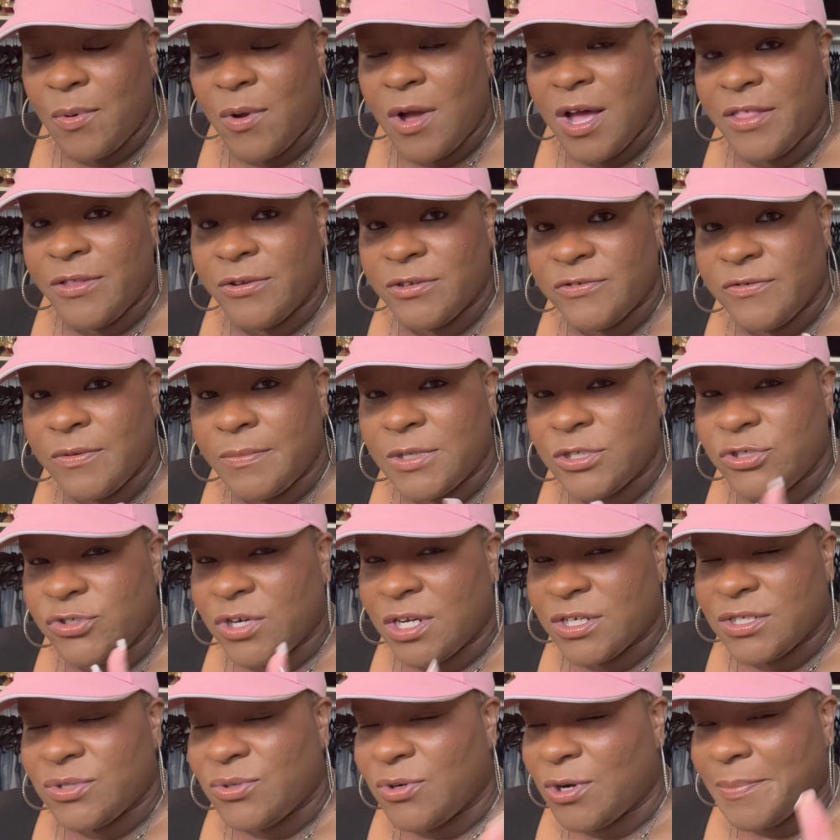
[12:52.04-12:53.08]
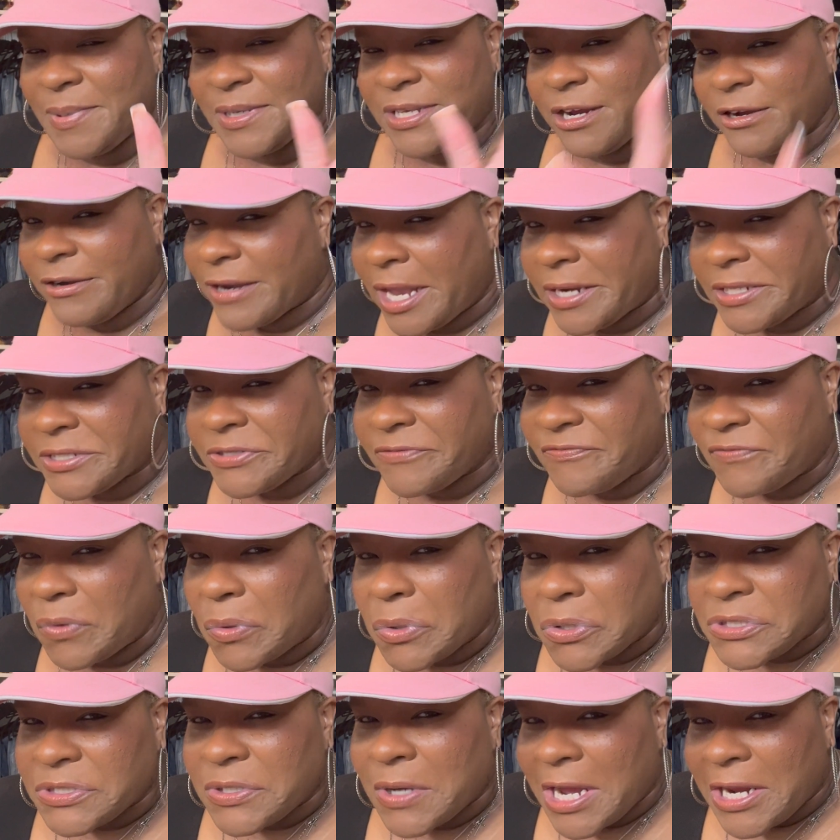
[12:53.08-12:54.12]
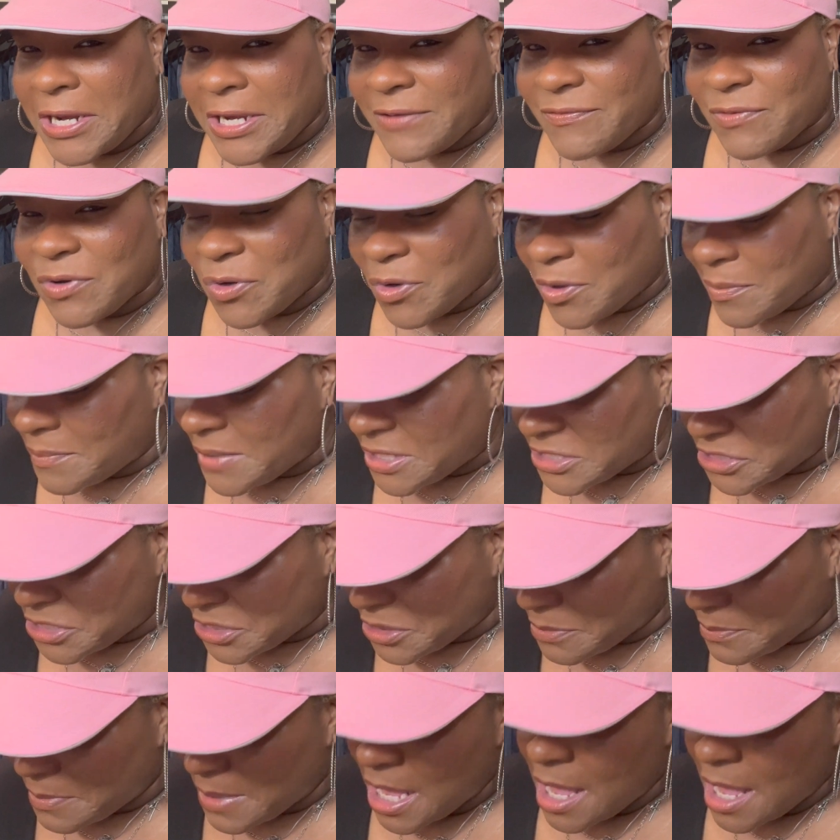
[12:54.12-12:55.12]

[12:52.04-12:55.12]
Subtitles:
others from the drugstore, but they're not at Sephora, so I ain't even gonna mention them.